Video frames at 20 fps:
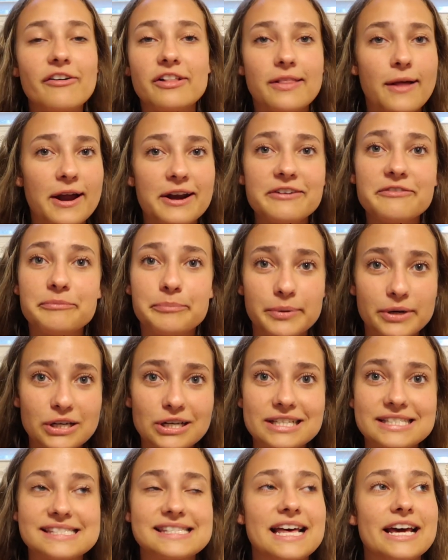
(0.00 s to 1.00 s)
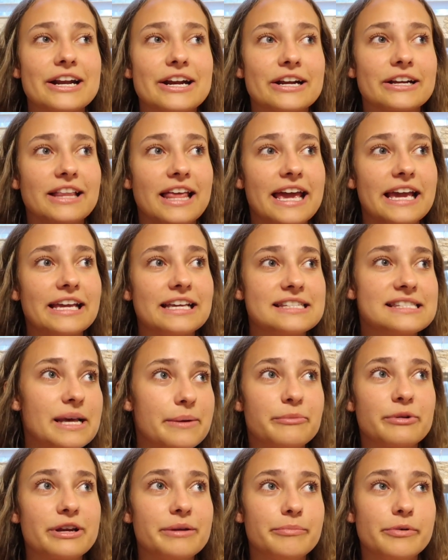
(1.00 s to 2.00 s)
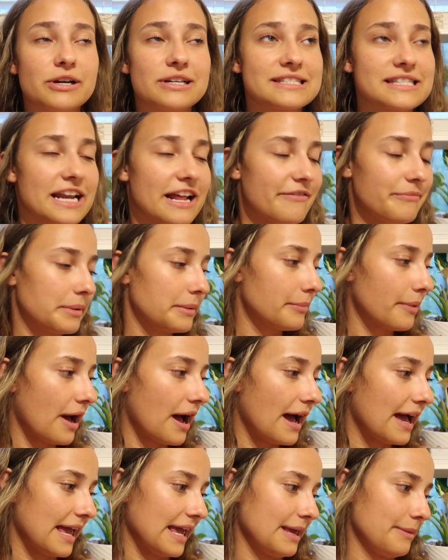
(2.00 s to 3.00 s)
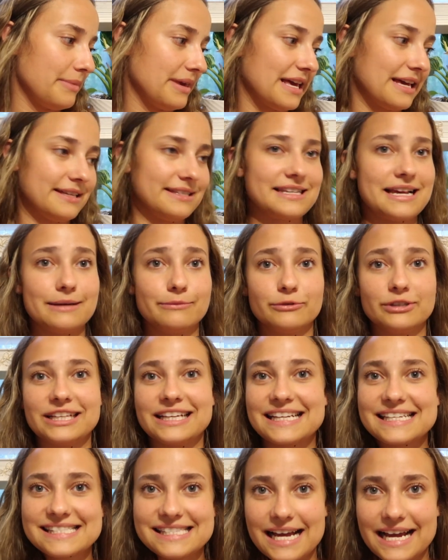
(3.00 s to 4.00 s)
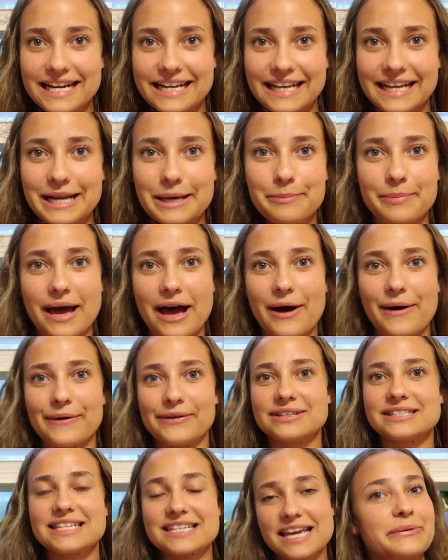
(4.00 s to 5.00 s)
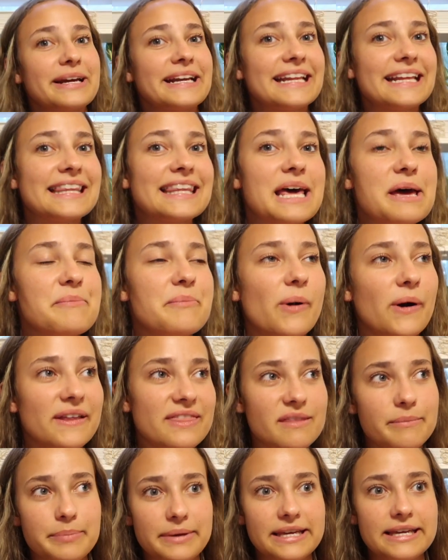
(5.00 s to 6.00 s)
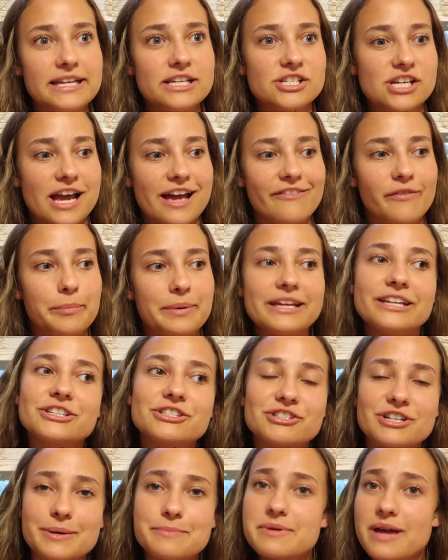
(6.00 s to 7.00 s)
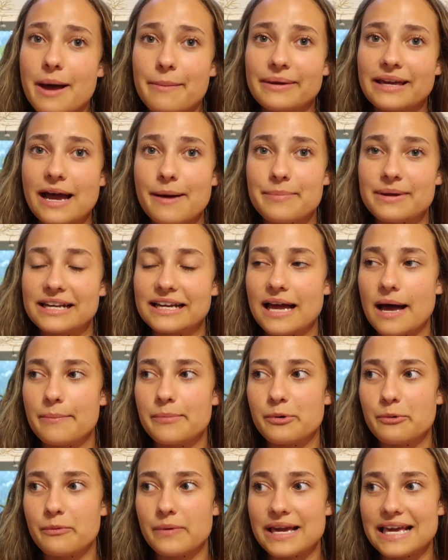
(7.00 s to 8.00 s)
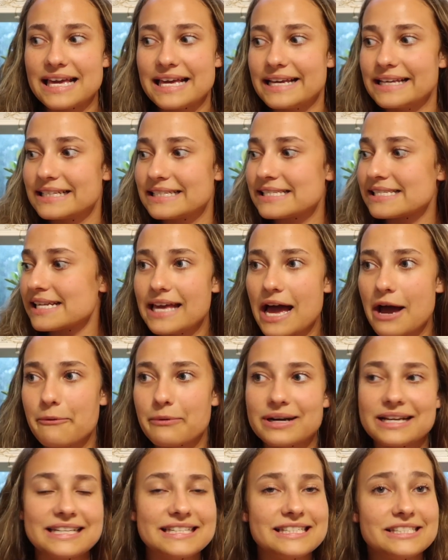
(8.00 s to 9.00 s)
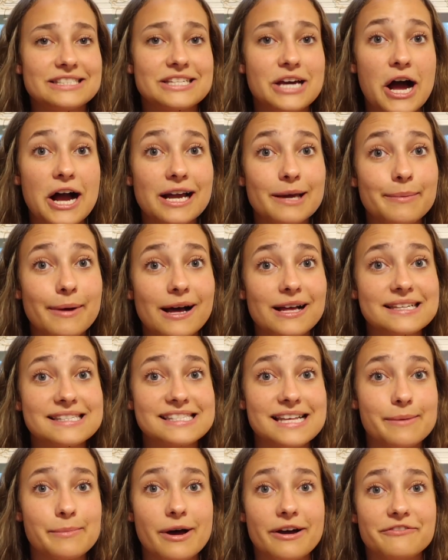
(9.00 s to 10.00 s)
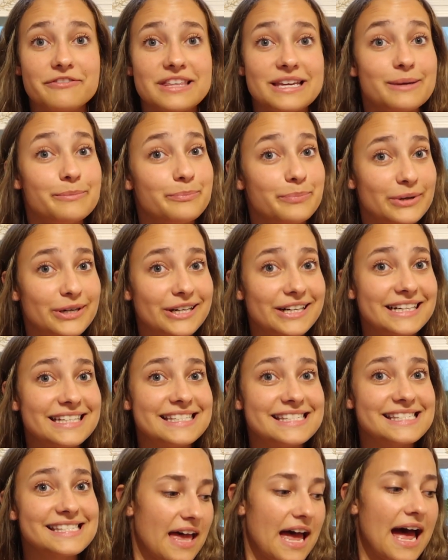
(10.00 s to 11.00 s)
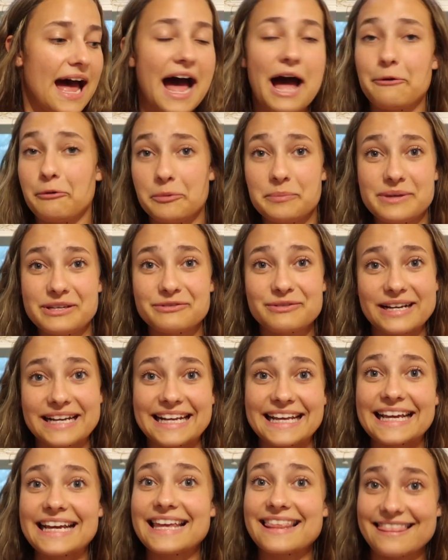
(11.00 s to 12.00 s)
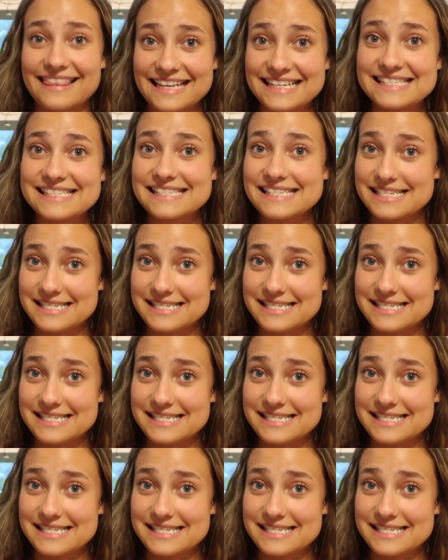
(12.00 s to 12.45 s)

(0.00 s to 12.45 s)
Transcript: a lot of books that are like summery books that I've been buying because I'm really excited about reading them on the beach. I have a beach trip coming up in a couple weeks. Yeah, I wanted to talk about some of the books that I will be reading this